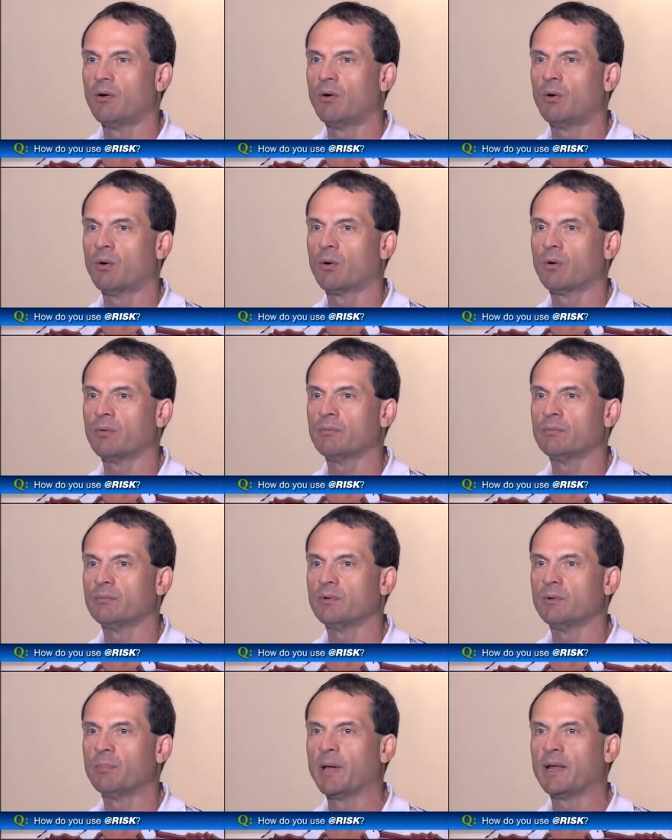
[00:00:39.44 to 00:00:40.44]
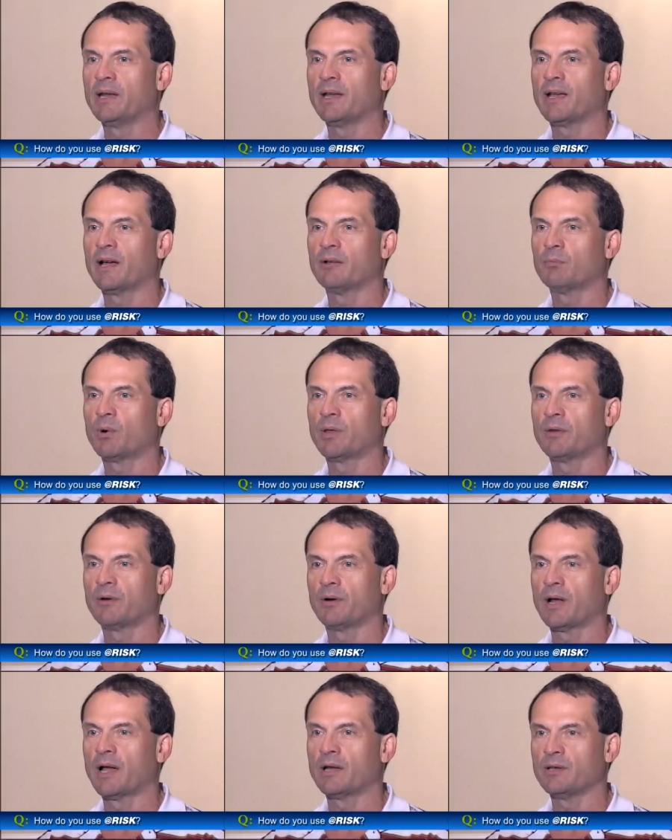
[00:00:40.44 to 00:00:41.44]
or depending on
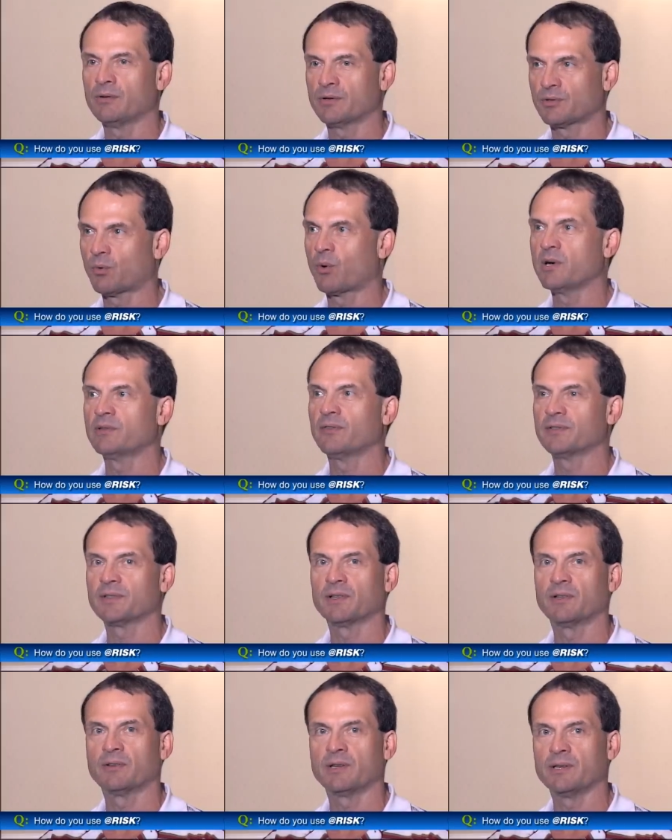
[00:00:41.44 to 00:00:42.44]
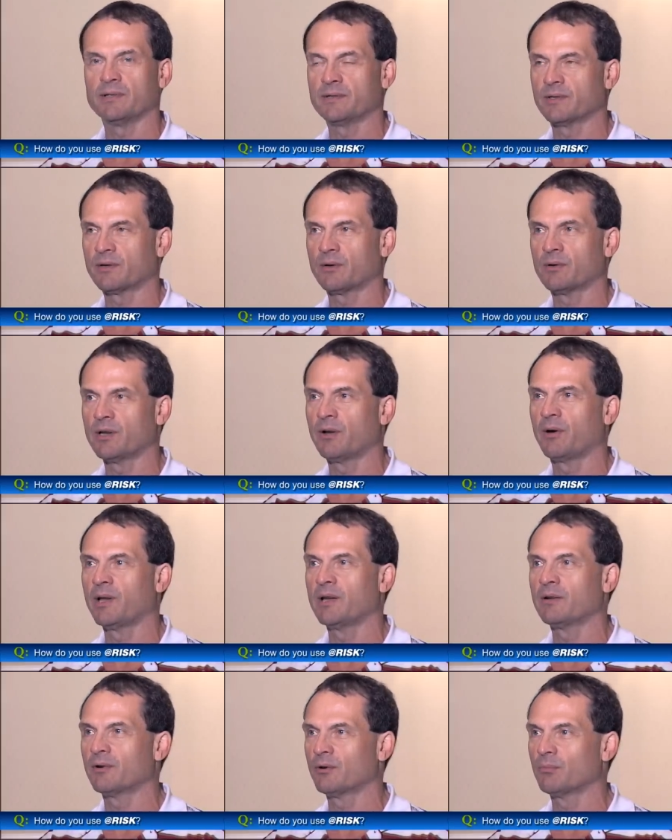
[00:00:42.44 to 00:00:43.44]
whether or not your storage facilities are
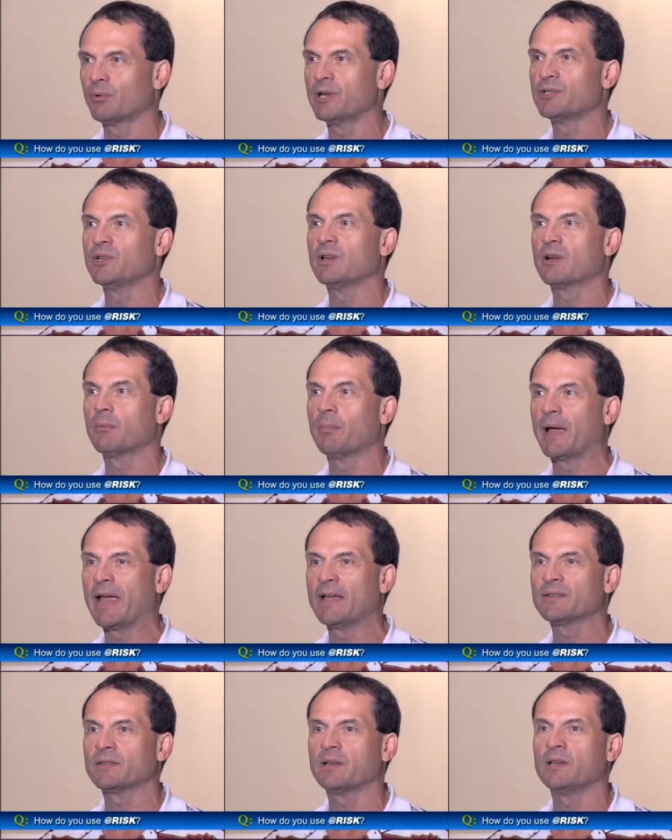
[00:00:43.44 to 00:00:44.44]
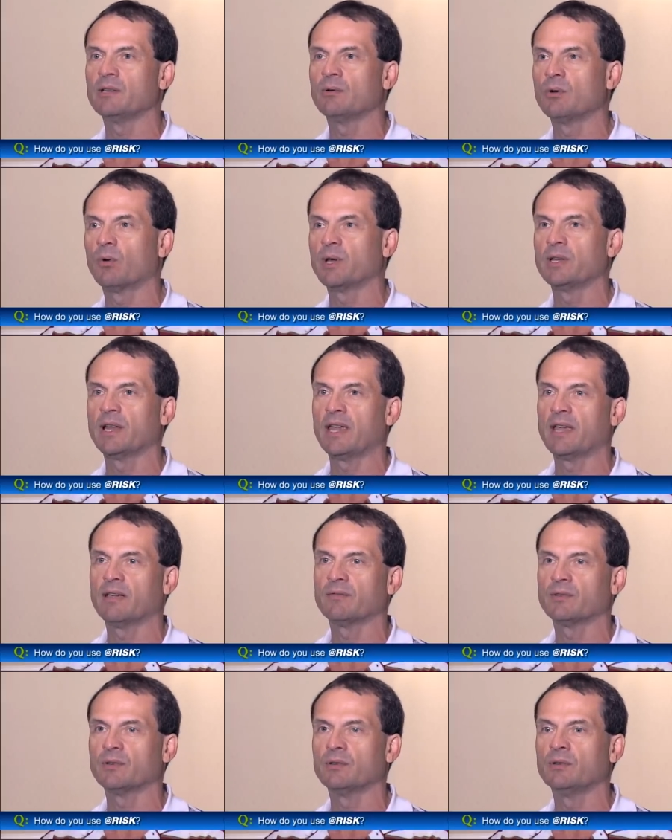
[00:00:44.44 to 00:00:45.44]
nearing or reaching capacity, you're going to
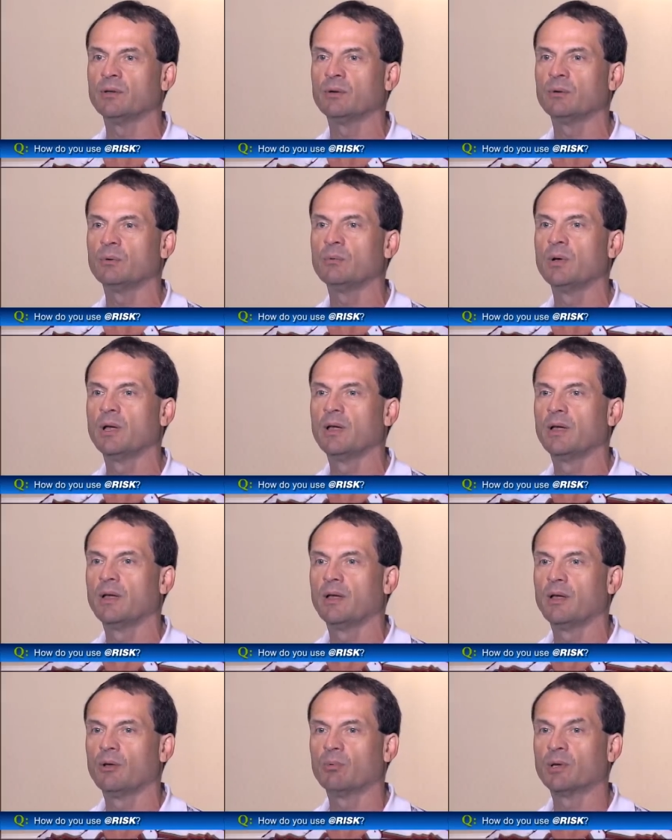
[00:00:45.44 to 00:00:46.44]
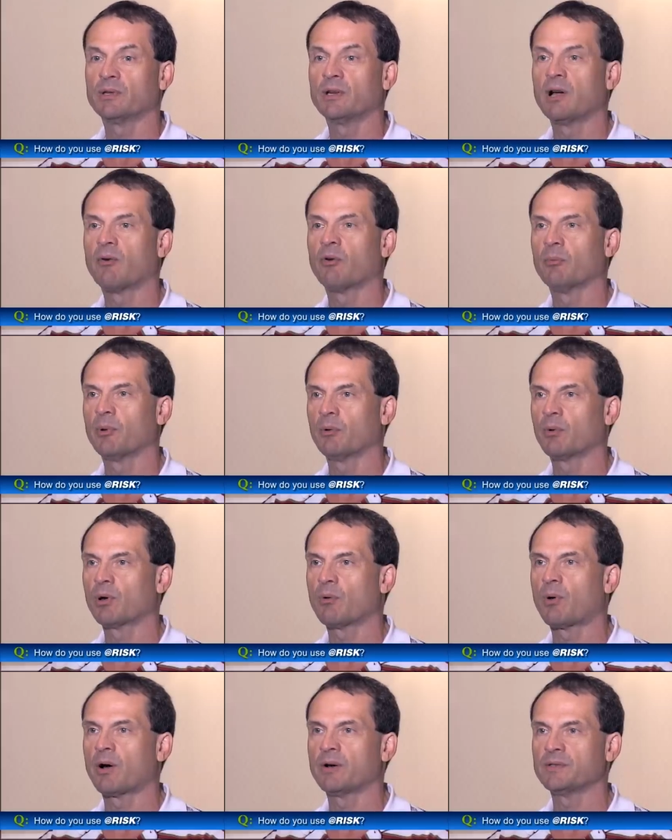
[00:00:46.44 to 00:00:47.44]
have to do what the government
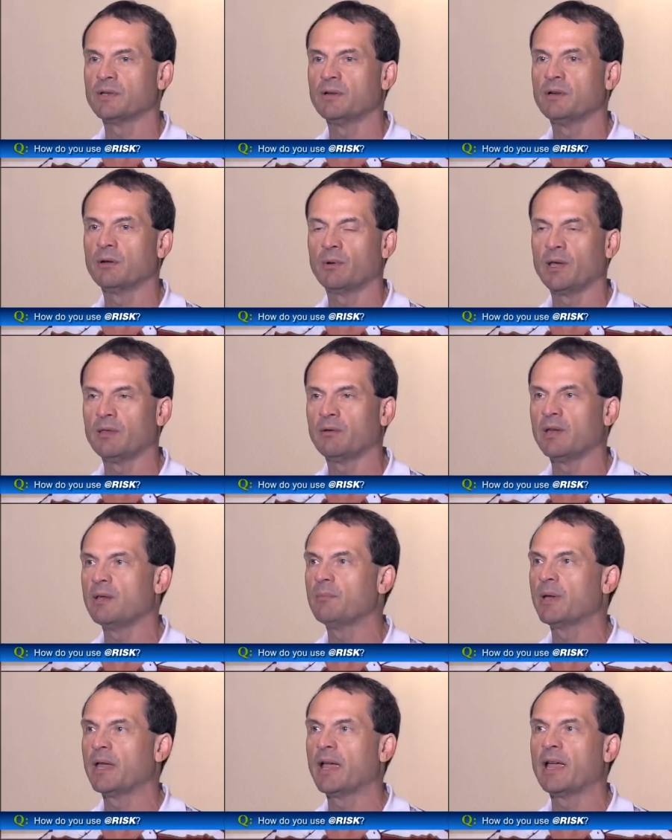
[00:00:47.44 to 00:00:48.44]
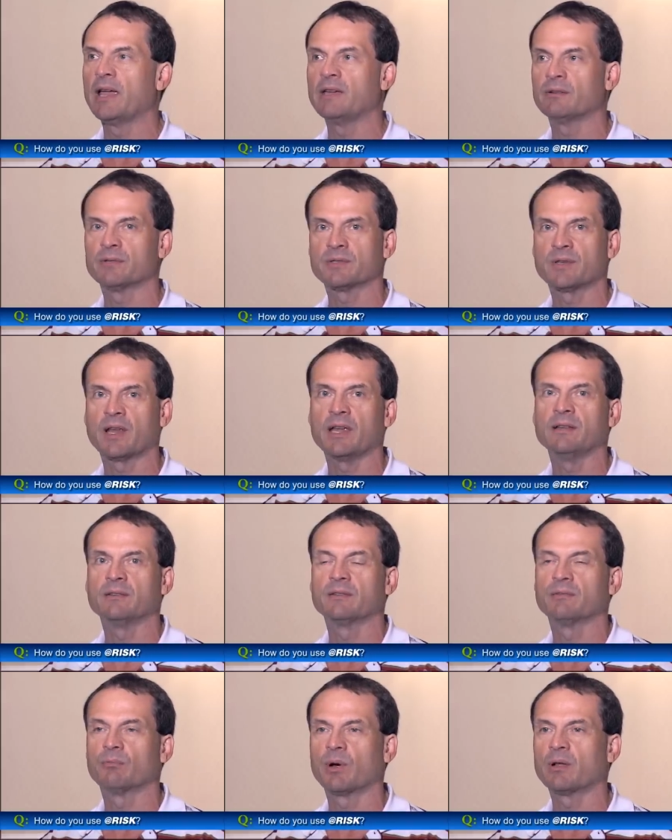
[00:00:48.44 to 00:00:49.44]
requires you to do. Either EPA or state
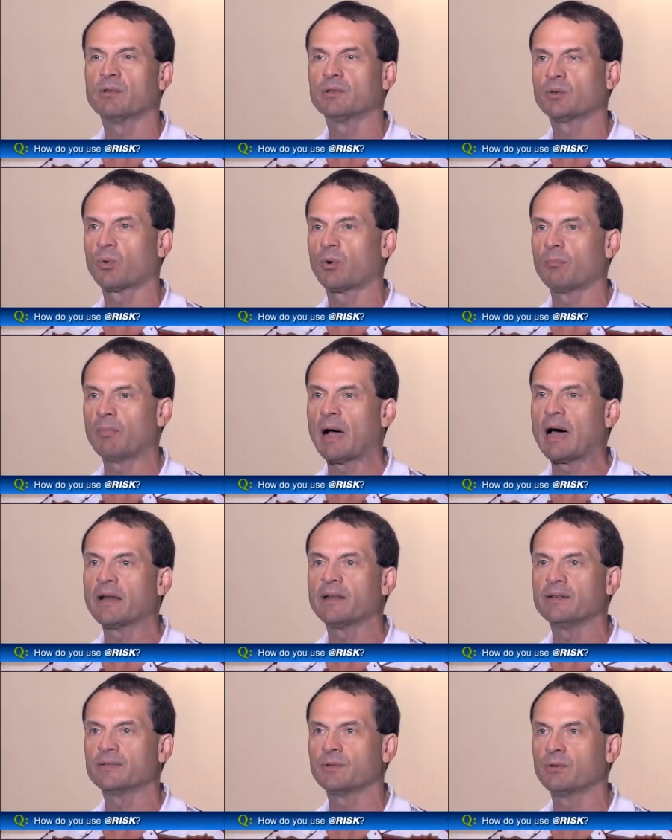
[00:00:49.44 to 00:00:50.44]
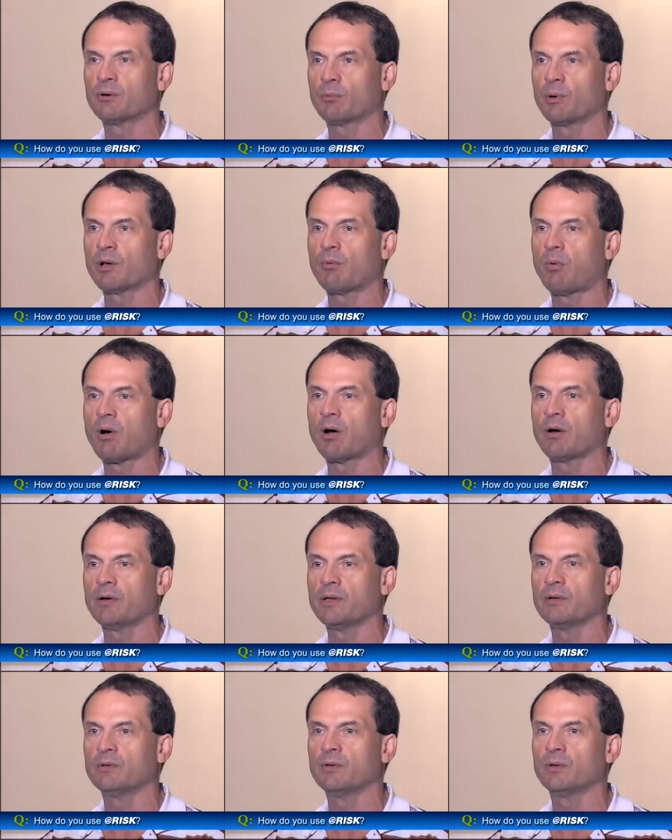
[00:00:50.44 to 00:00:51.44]
regulatory bodies are going to require
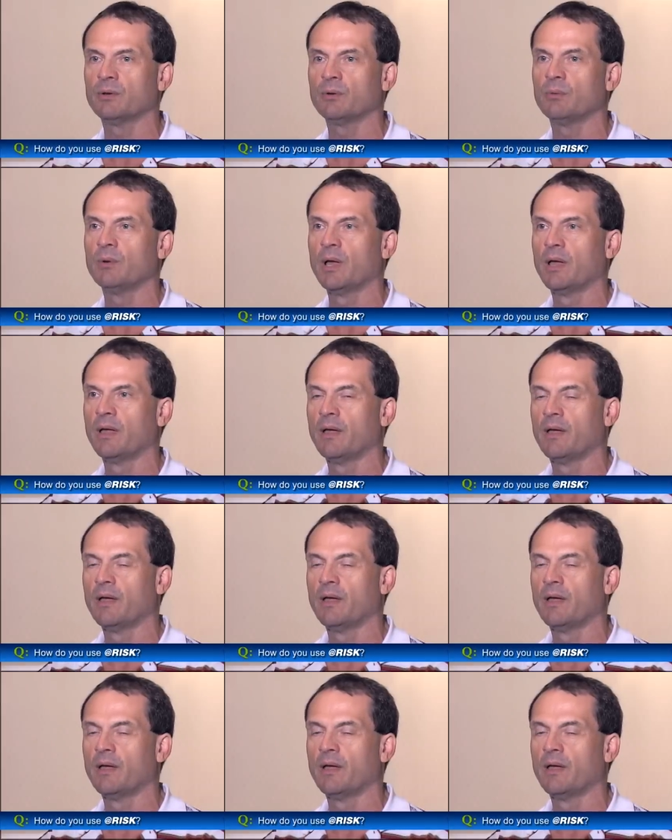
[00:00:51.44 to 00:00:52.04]
you to,